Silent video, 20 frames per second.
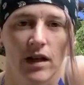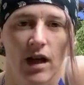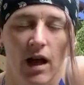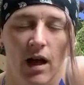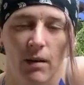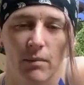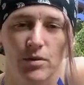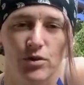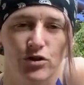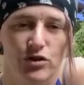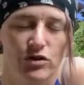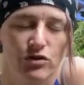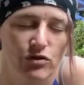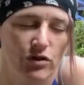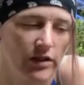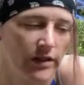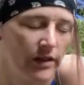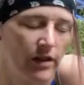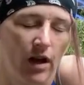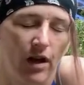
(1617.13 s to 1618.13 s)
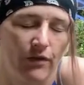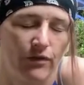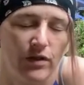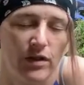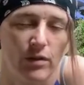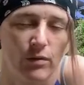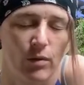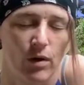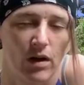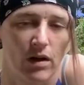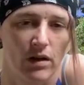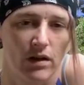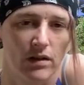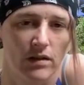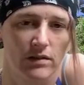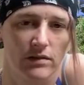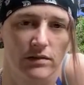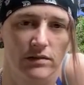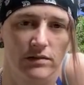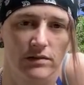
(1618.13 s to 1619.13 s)
I'm gonna just drink coffee and water.
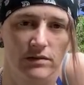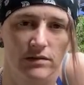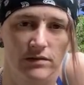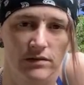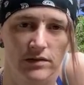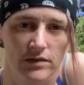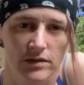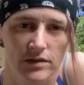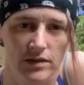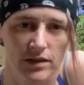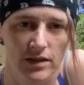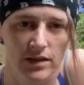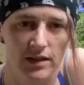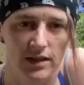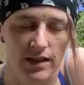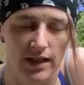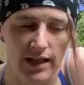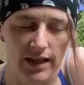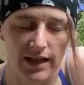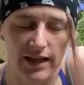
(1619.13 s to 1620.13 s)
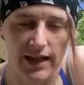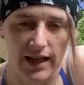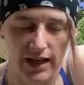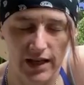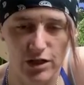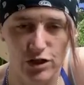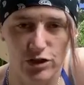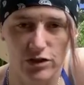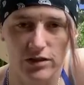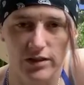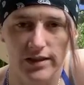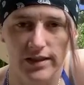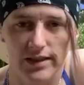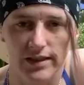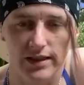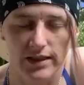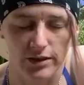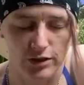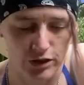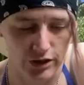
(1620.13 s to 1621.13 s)
And
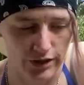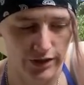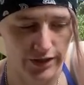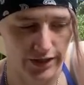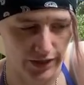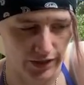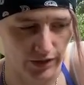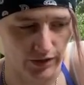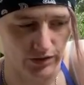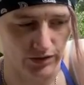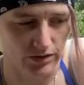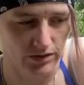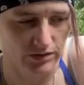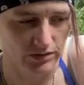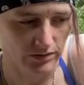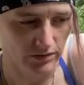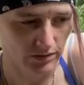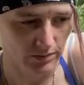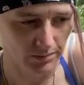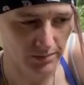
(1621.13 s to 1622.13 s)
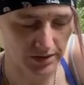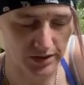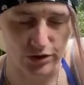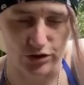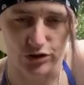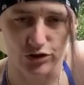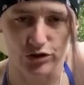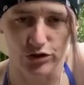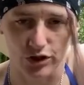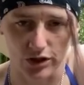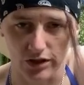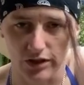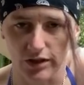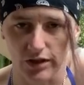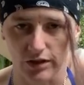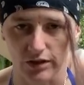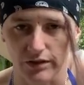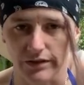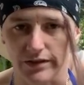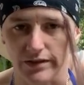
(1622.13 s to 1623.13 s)
occasionally a cherry coke. Because cherry
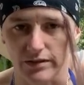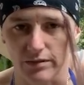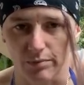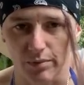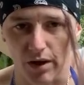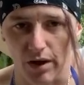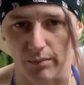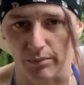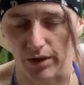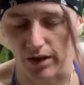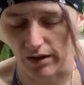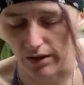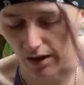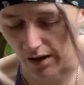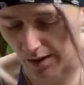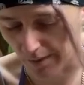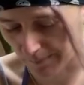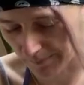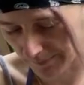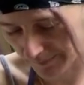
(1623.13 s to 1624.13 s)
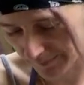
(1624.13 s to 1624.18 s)
coke is thebomb.com.